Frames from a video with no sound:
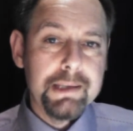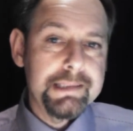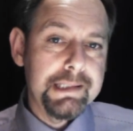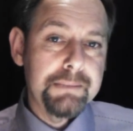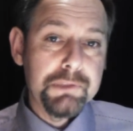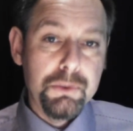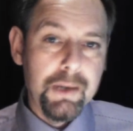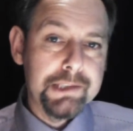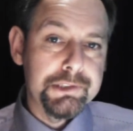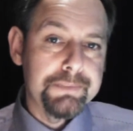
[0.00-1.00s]
To answer Tim's
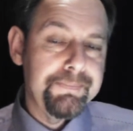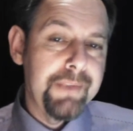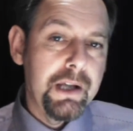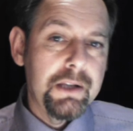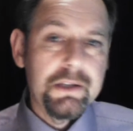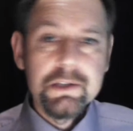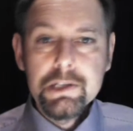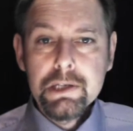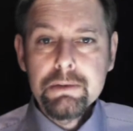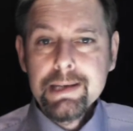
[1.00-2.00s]
question,
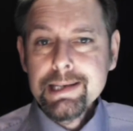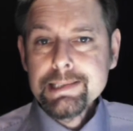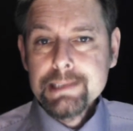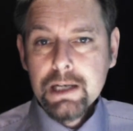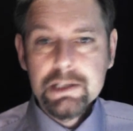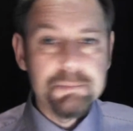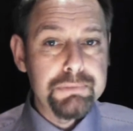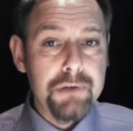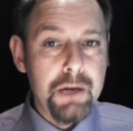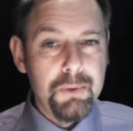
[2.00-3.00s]
the unit is
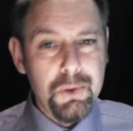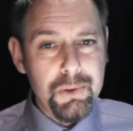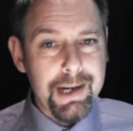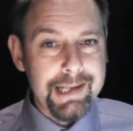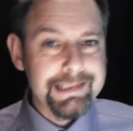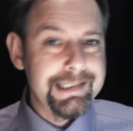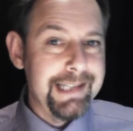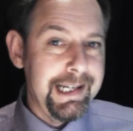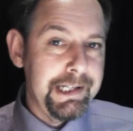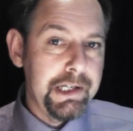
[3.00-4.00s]
neither pro or
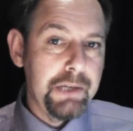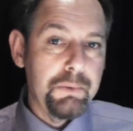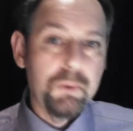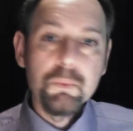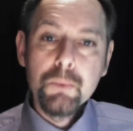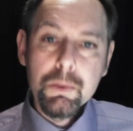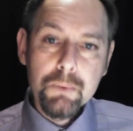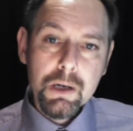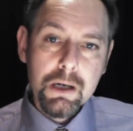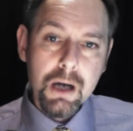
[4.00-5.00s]
anti EU.
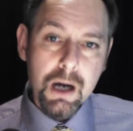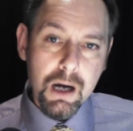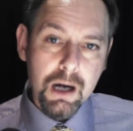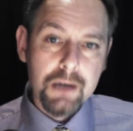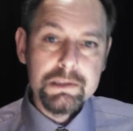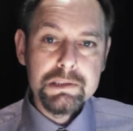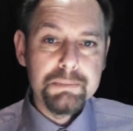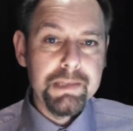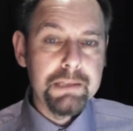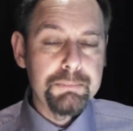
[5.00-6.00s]
We work hard
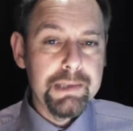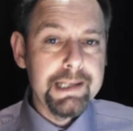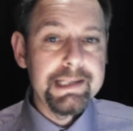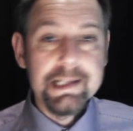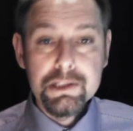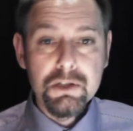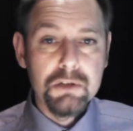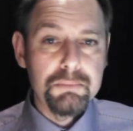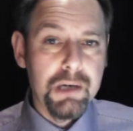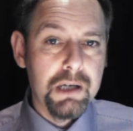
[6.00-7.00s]
to be completely
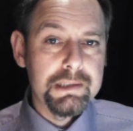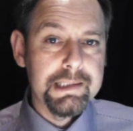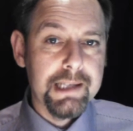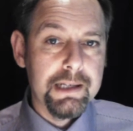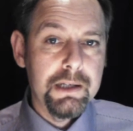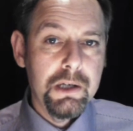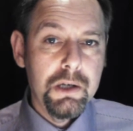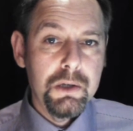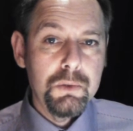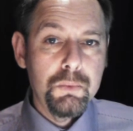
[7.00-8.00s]
non partisan.
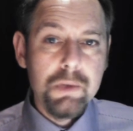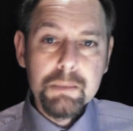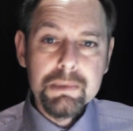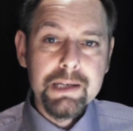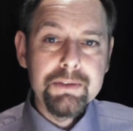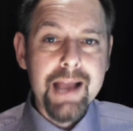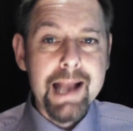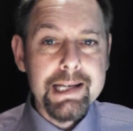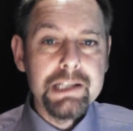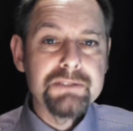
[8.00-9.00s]
We believe
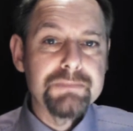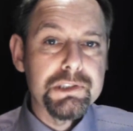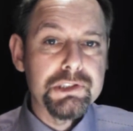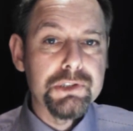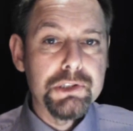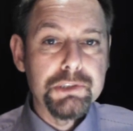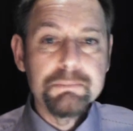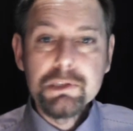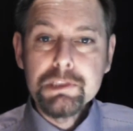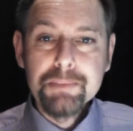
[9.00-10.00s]
that any government
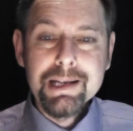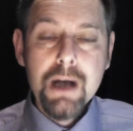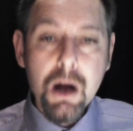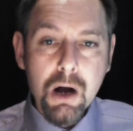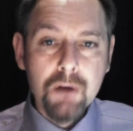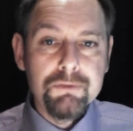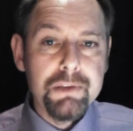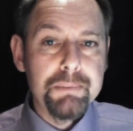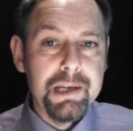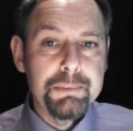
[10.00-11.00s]
structure must be
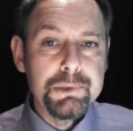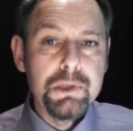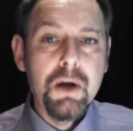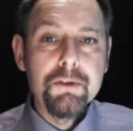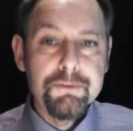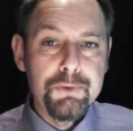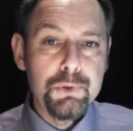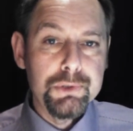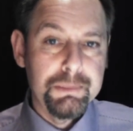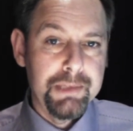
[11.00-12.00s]
of the people,
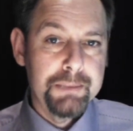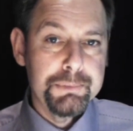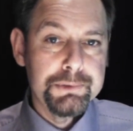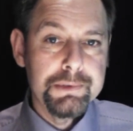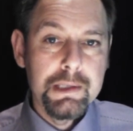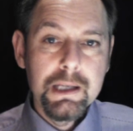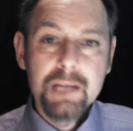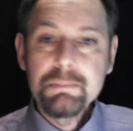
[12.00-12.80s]
for the people.